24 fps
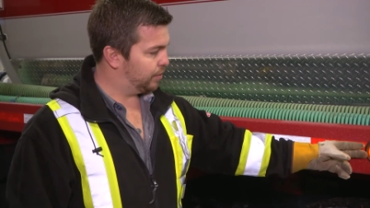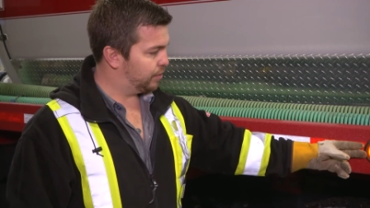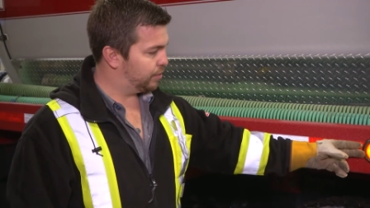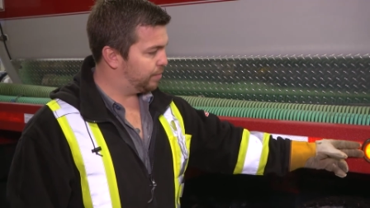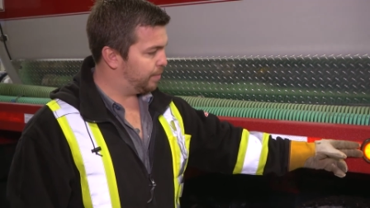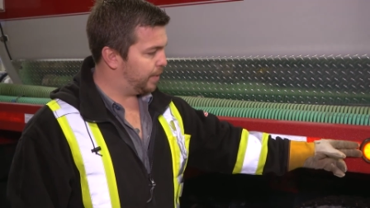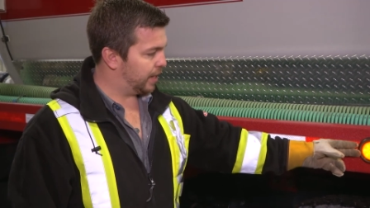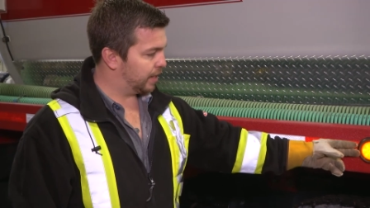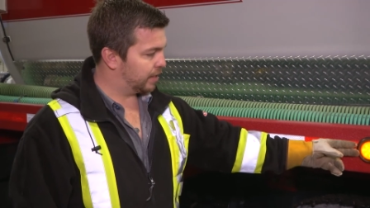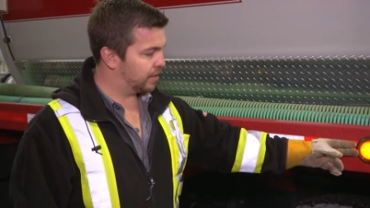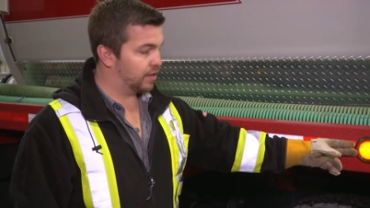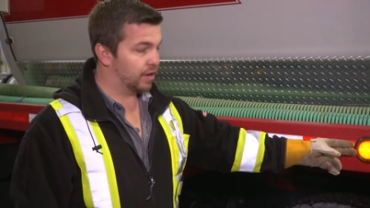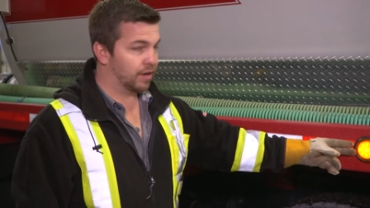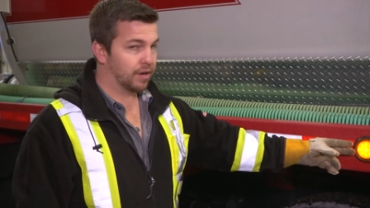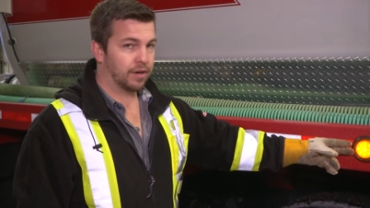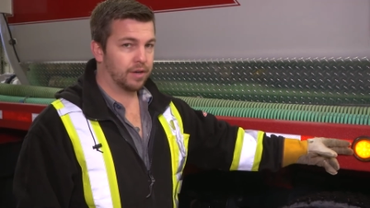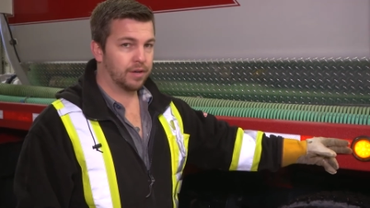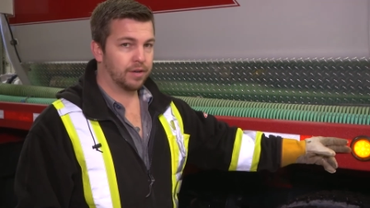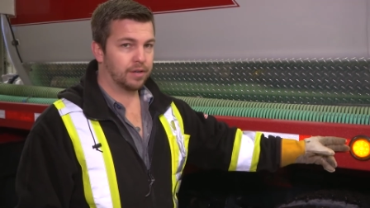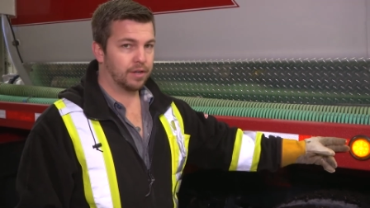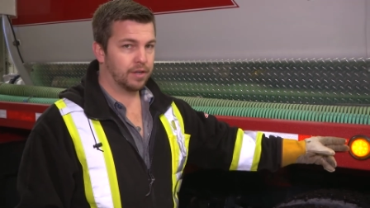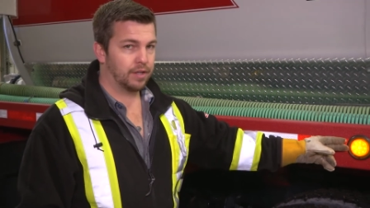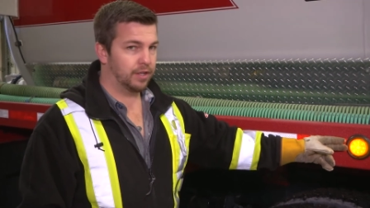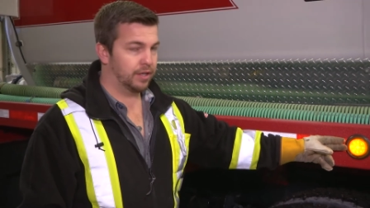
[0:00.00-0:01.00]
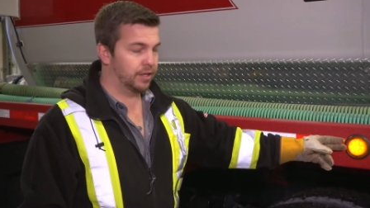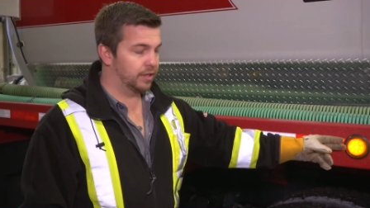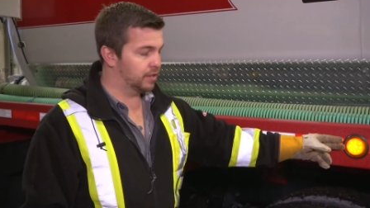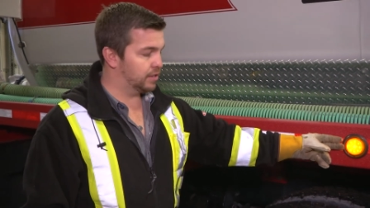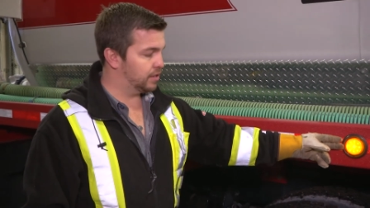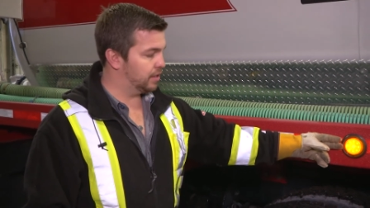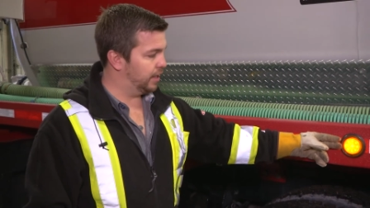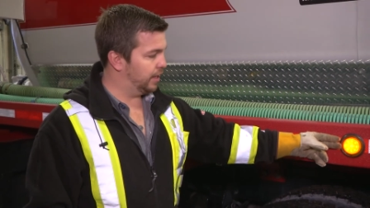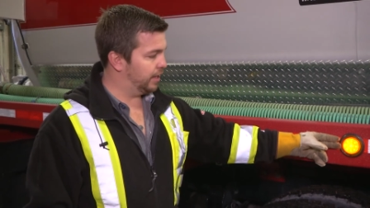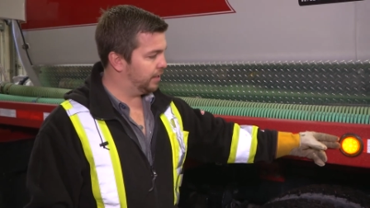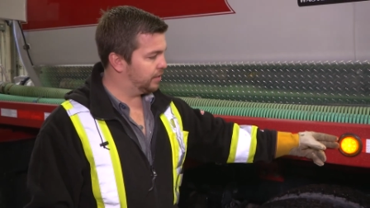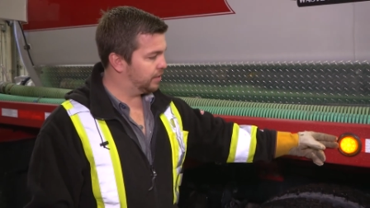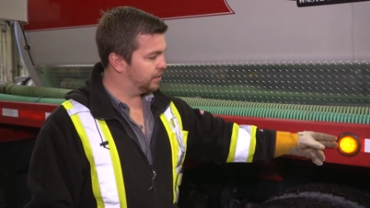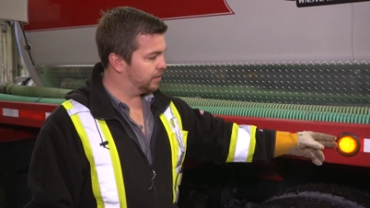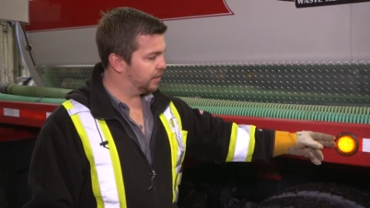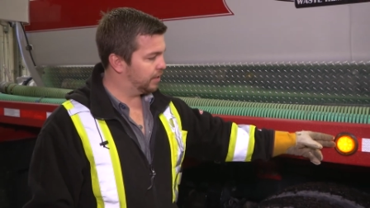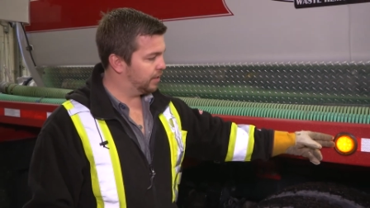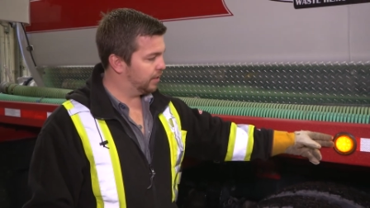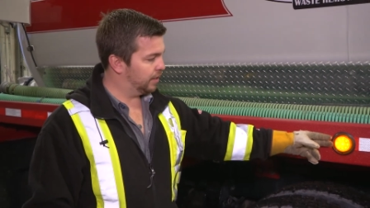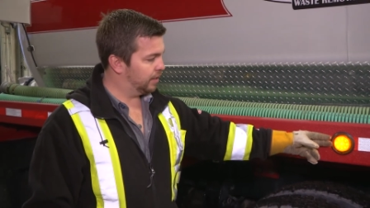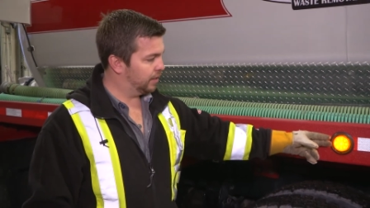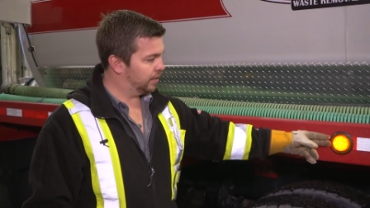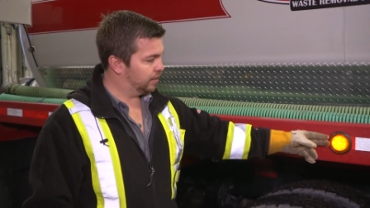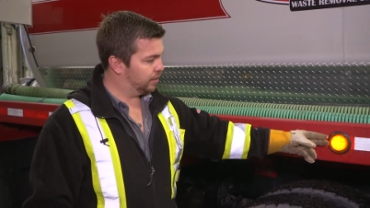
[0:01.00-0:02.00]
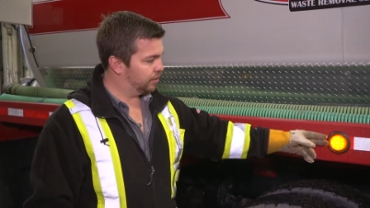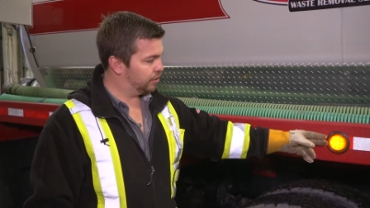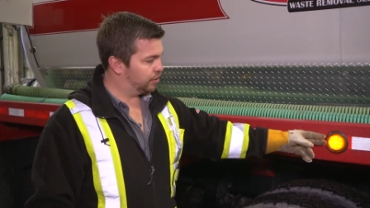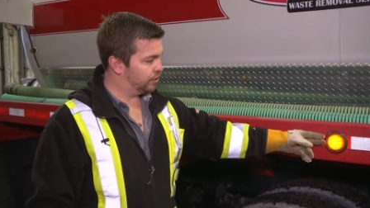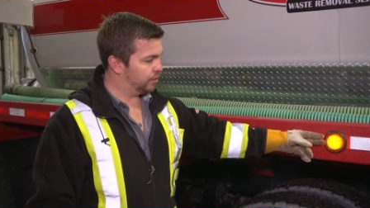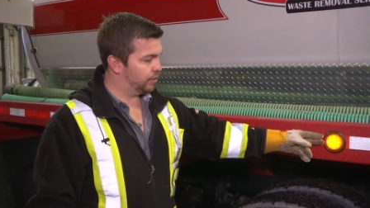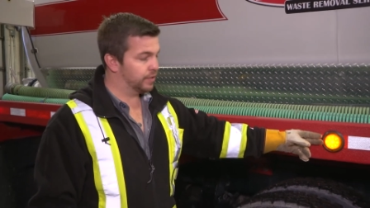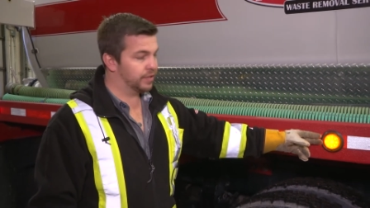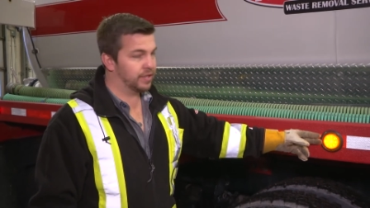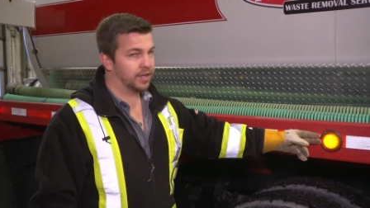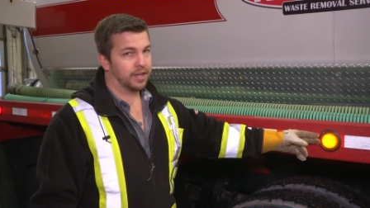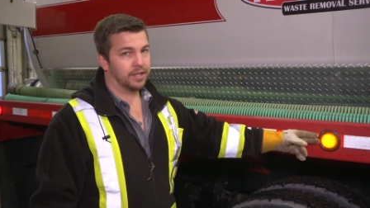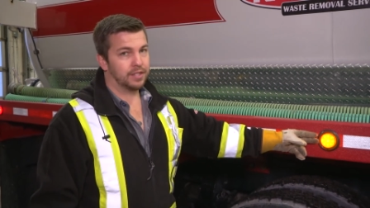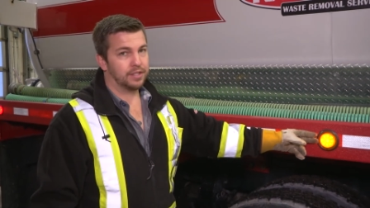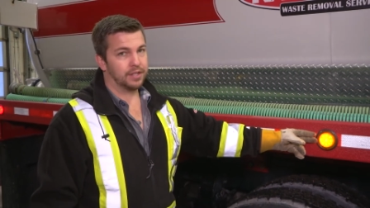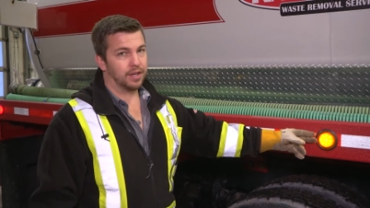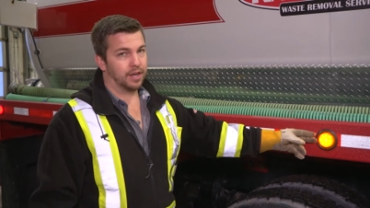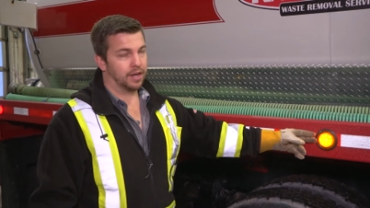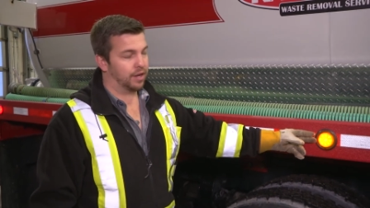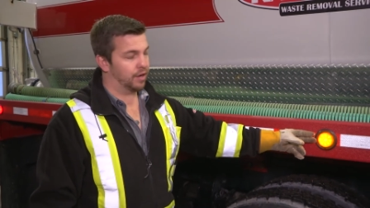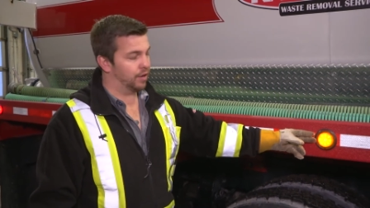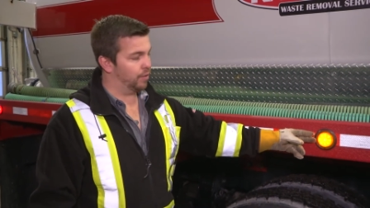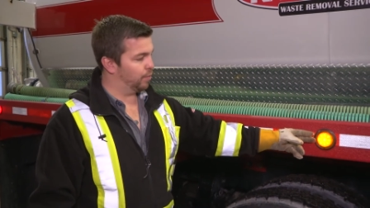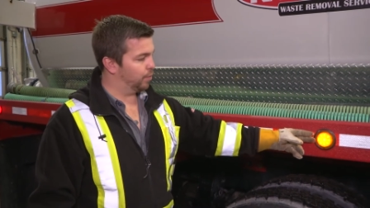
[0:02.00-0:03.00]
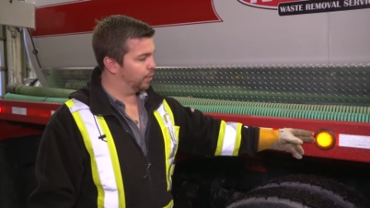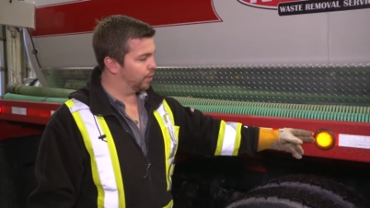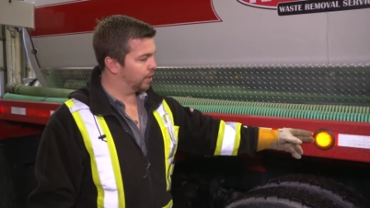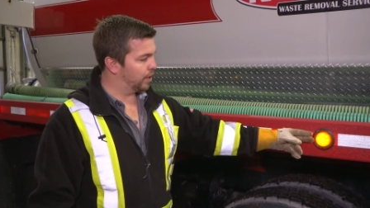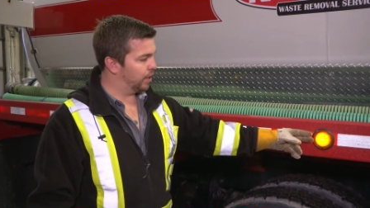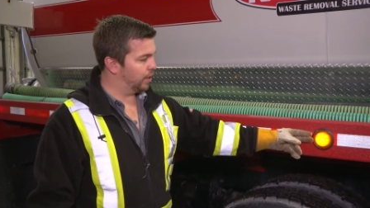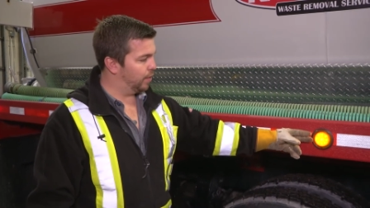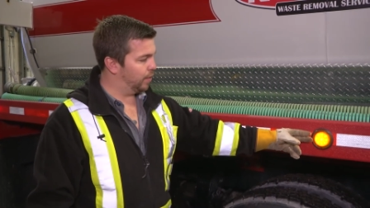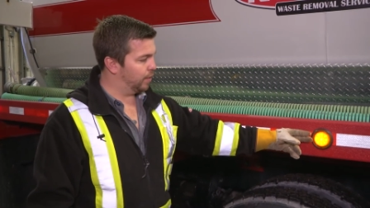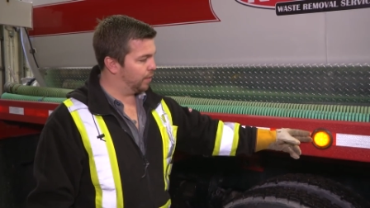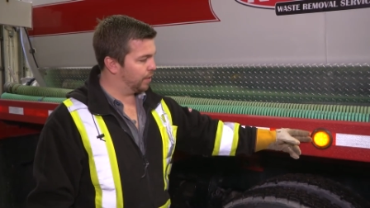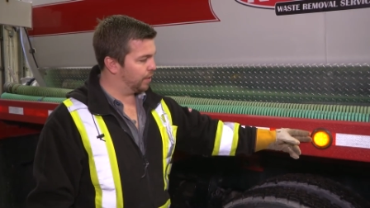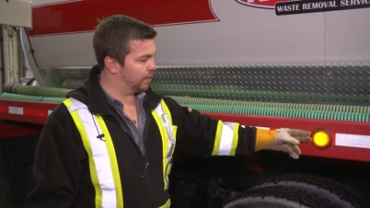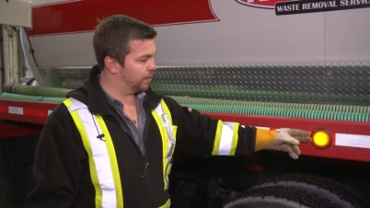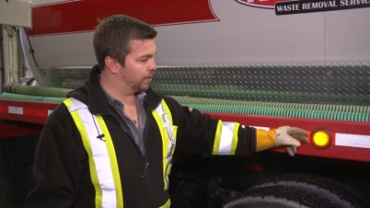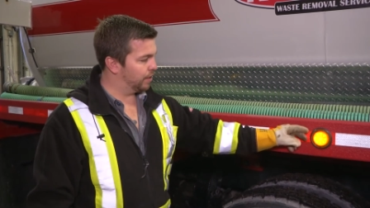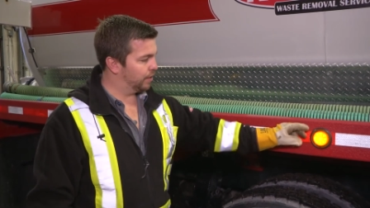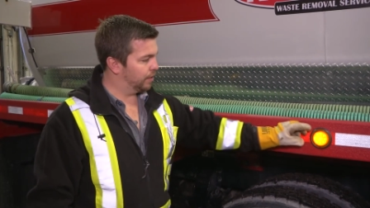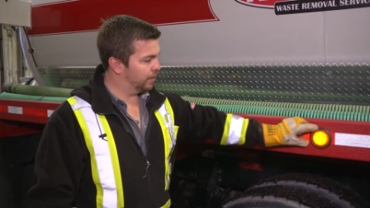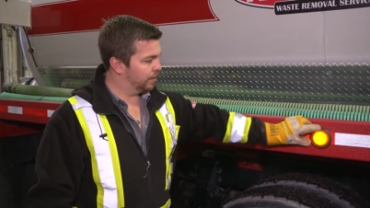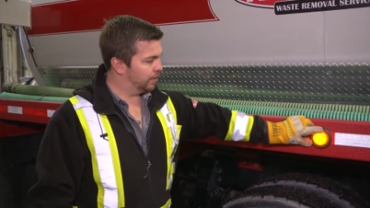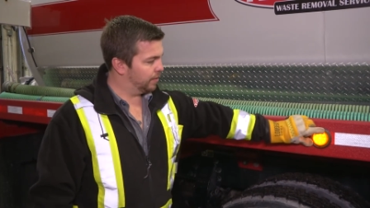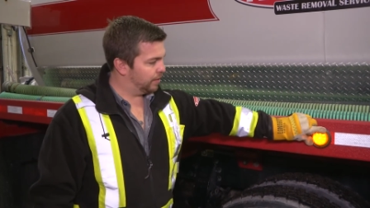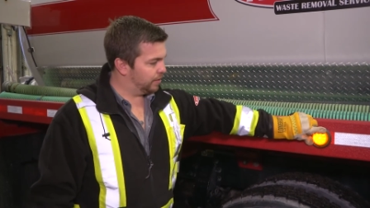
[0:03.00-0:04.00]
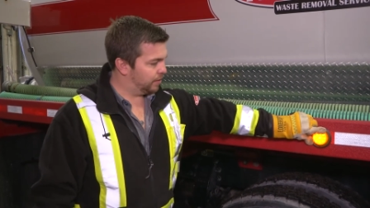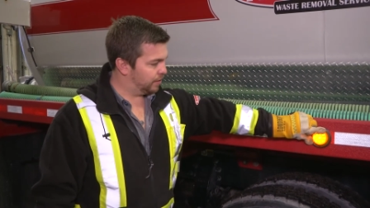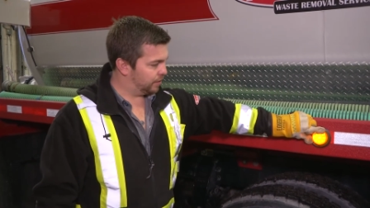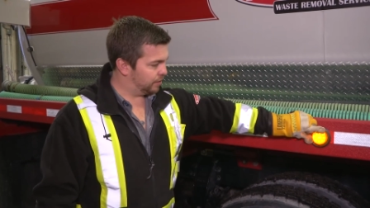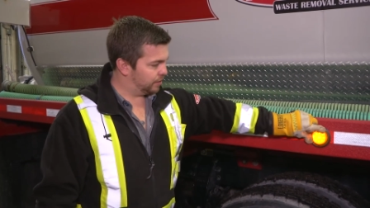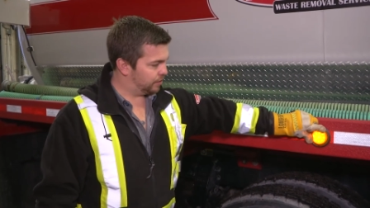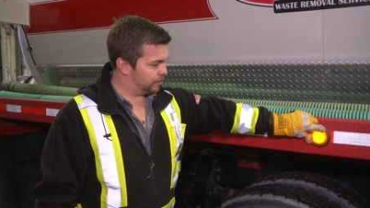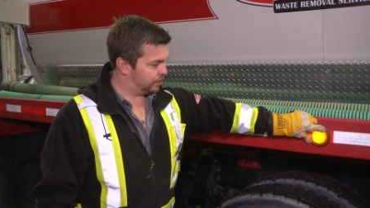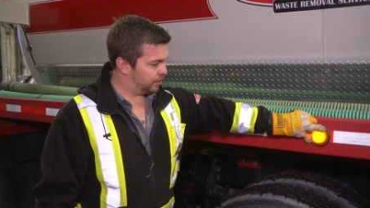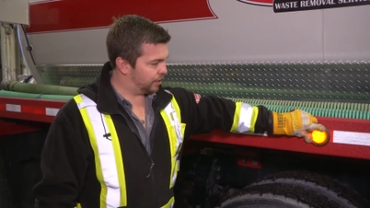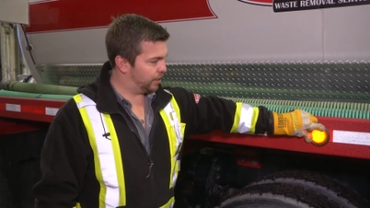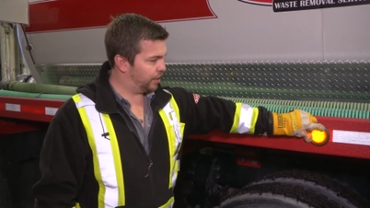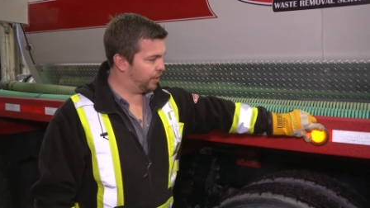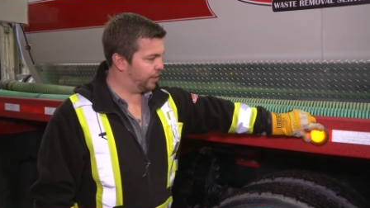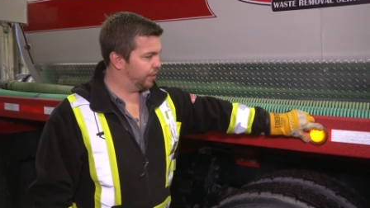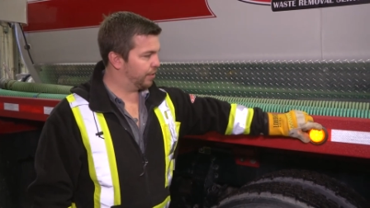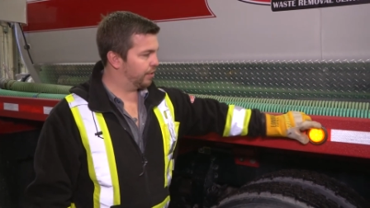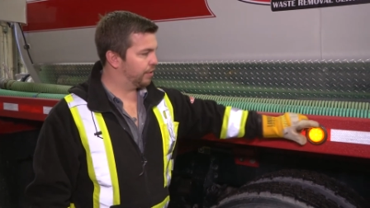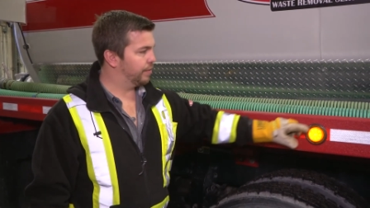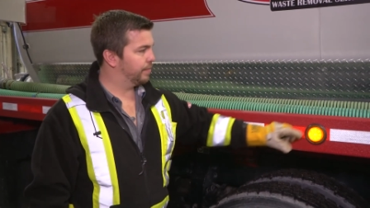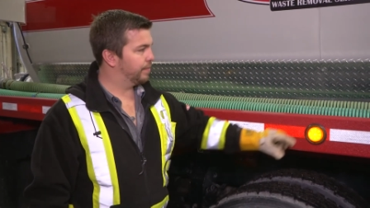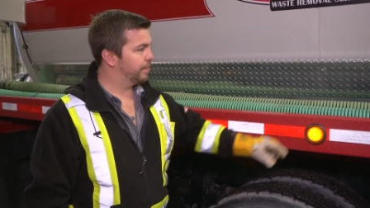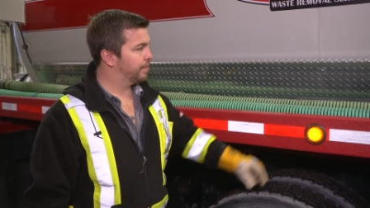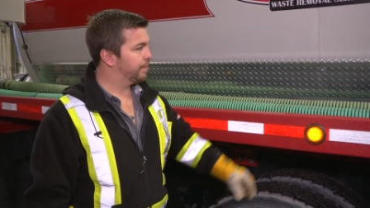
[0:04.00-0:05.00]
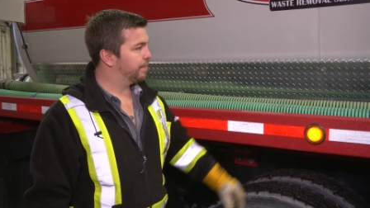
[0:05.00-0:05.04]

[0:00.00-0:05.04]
inspect our clearance lights. Shows that it's in good working order, secure.